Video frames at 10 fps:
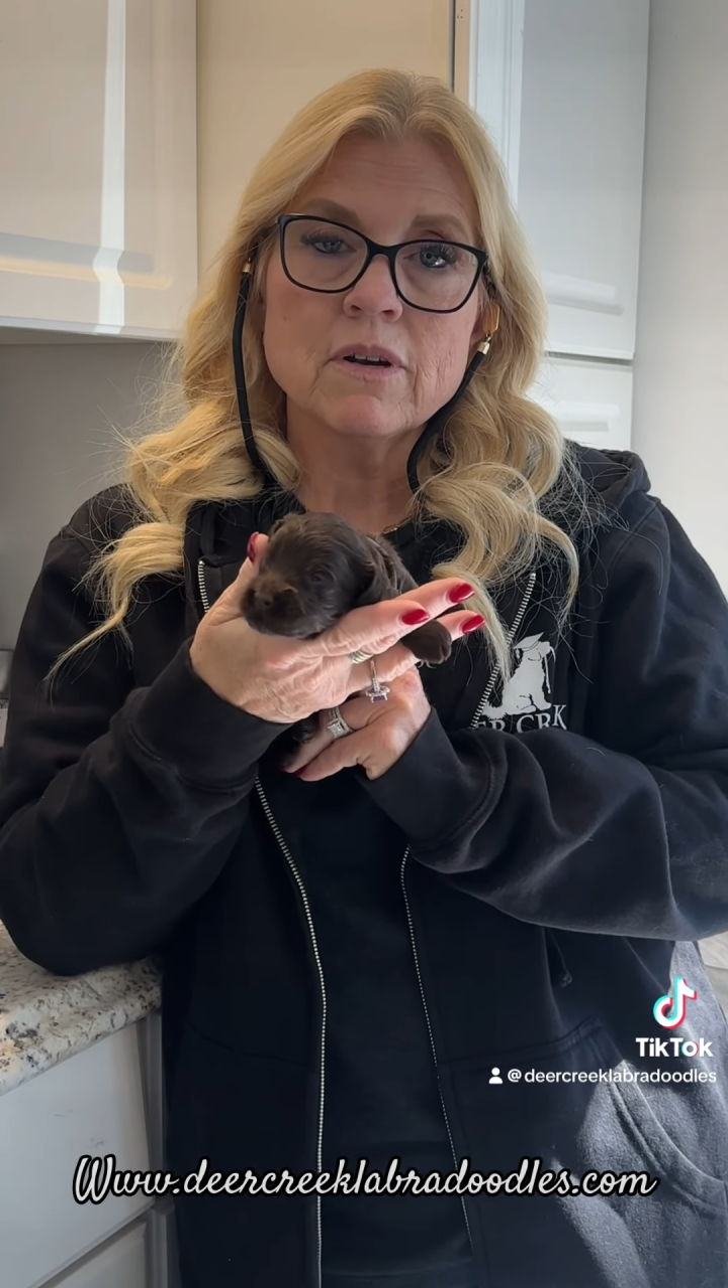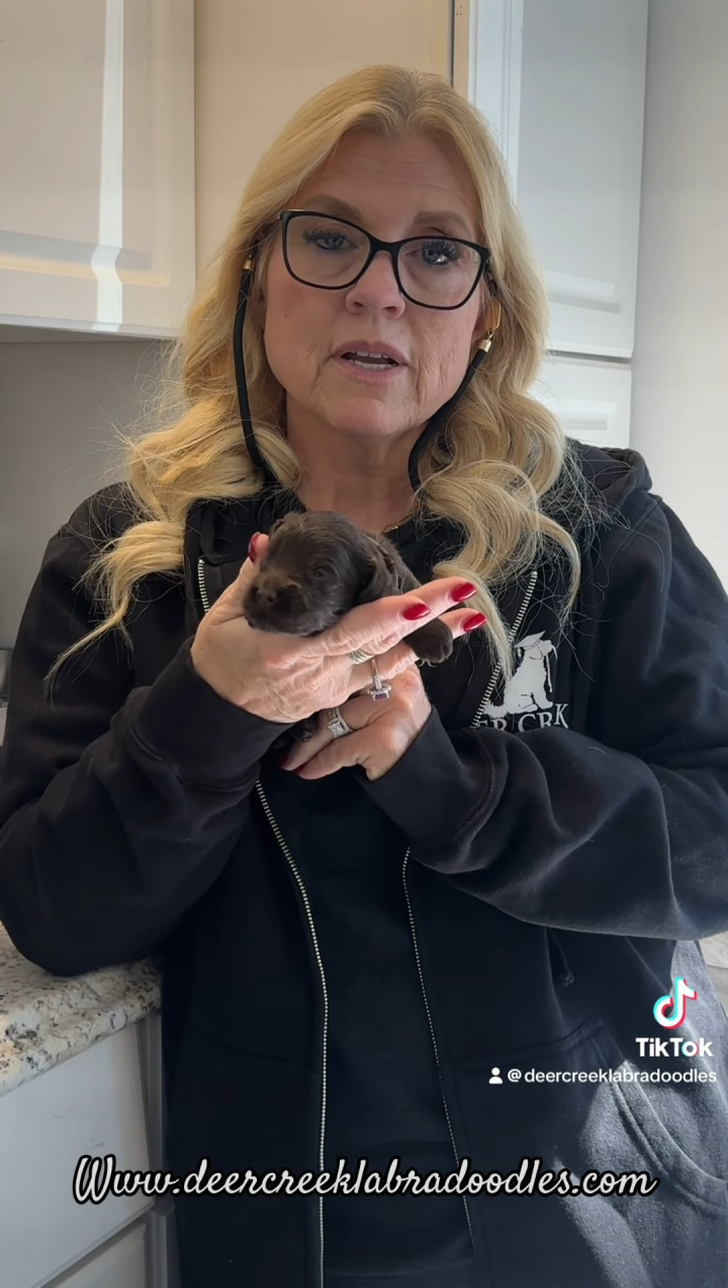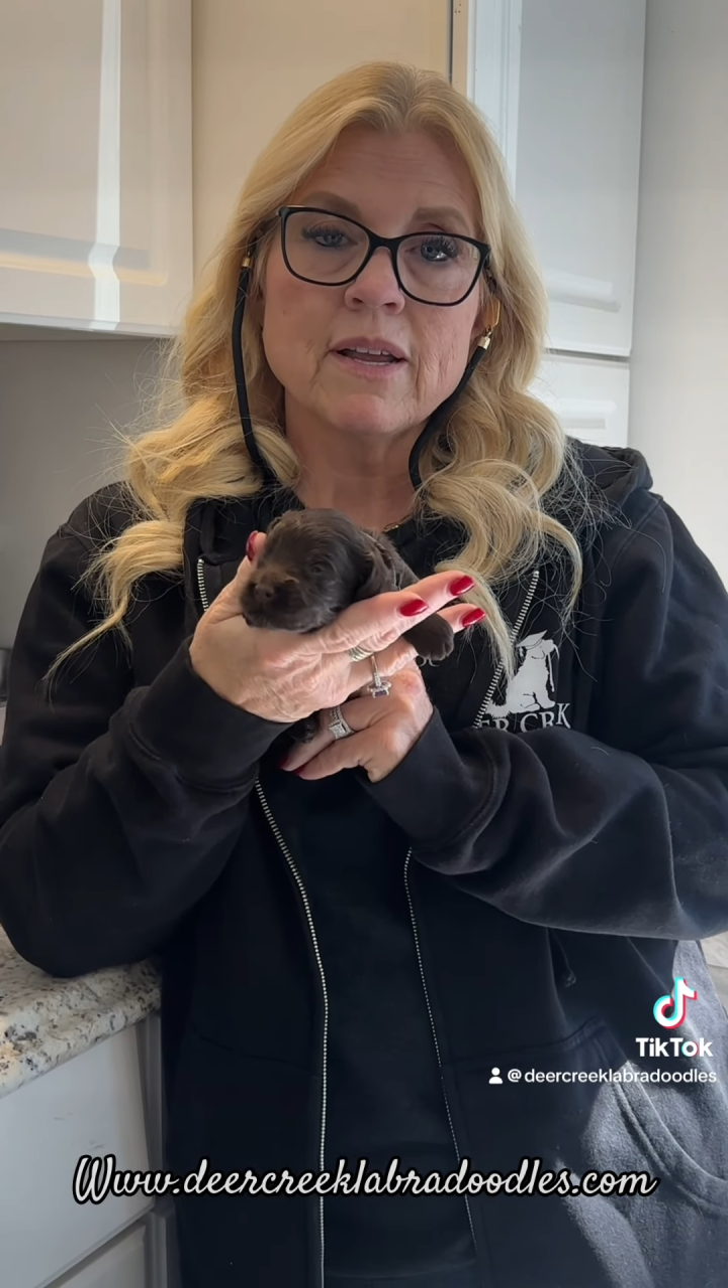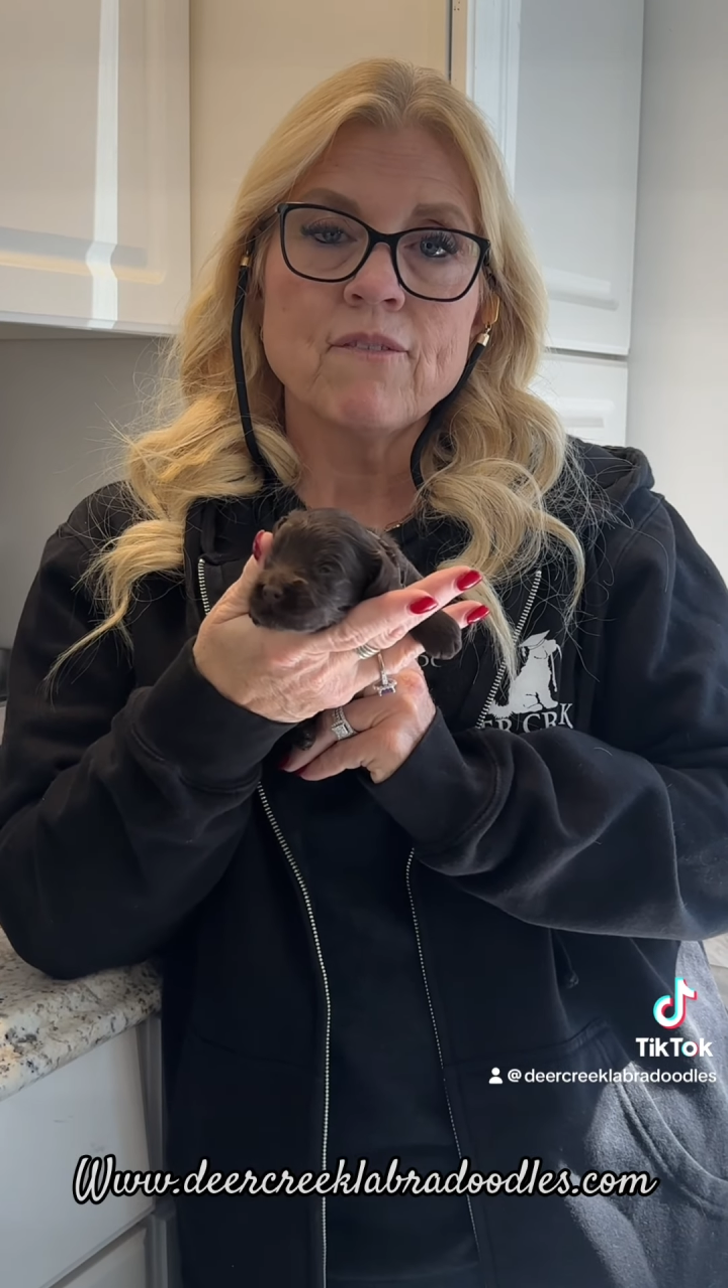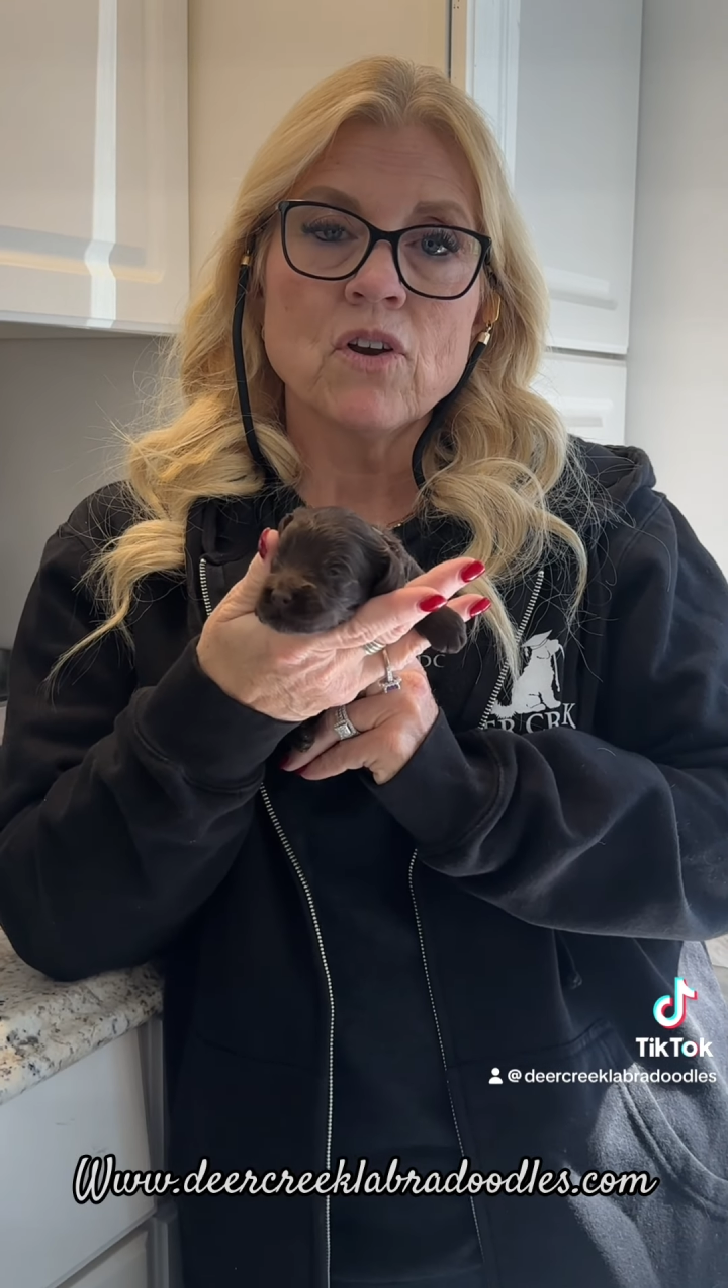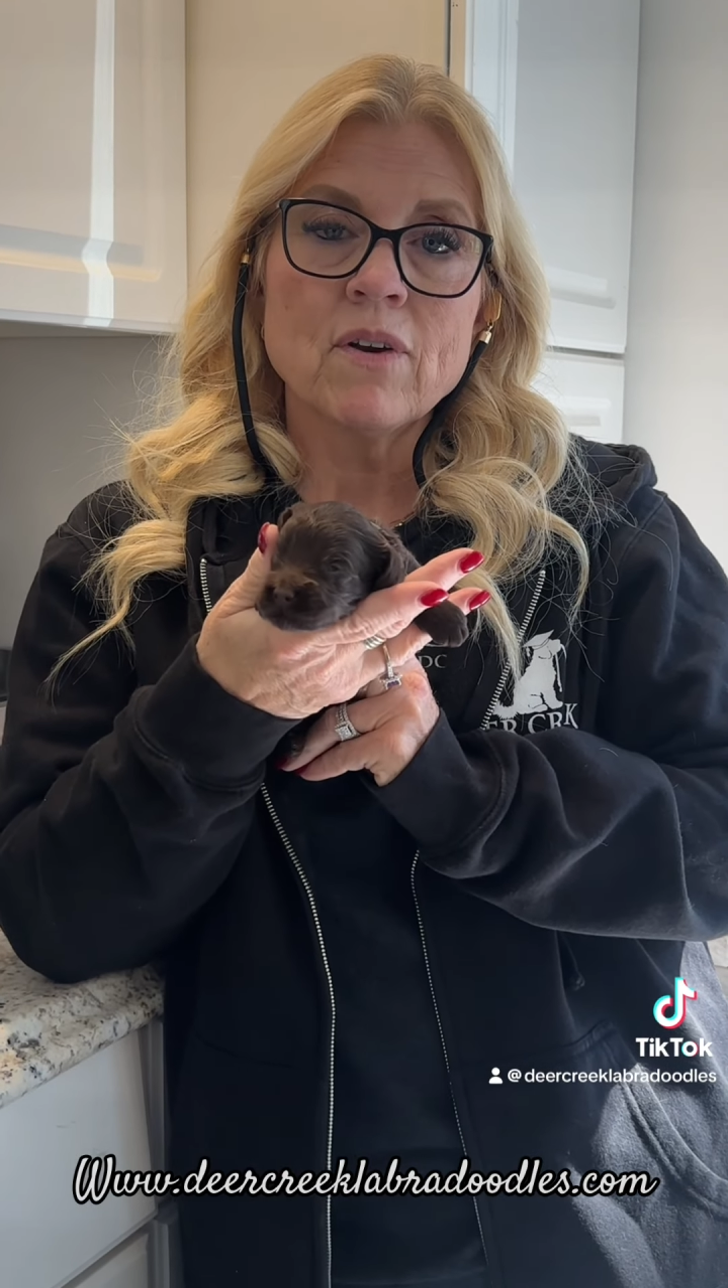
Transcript: If you're